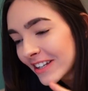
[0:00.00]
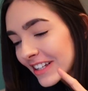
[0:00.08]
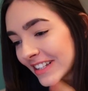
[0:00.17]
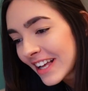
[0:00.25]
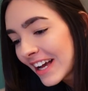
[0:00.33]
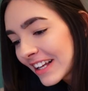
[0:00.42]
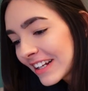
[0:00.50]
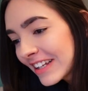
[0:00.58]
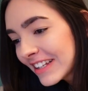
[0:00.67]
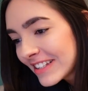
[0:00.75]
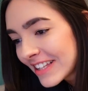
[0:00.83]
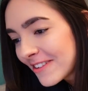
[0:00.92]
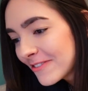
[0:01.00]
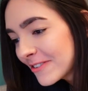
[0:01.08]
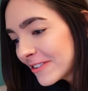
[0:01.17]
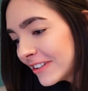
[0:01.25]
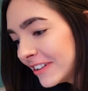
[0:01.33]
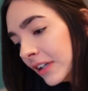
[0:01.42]
at exactly
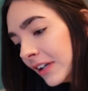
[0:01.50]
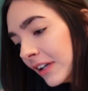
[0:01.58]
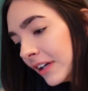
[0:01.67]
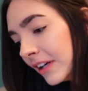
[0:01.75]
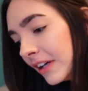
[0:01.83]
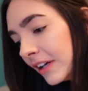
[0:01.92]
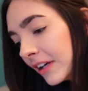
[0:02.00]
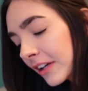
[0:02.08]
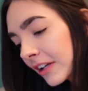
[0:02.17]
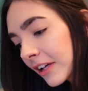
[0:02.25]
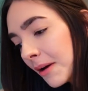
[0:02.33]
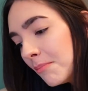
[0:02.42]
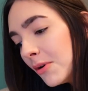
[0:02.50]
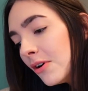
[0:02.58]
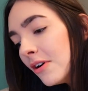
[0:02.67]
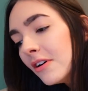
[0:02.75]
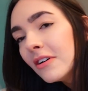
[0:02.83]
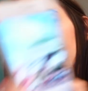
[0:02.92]
7. Come
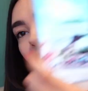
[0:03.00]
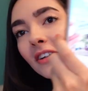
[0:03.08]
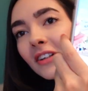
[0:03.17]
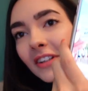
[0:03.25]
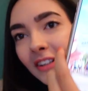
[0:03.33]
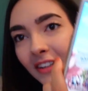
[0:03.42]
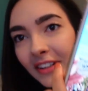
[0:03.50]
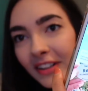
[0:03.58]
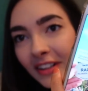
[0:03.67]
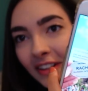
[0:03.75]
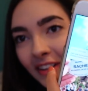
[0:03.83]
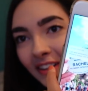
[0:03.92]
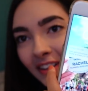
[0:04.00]
on!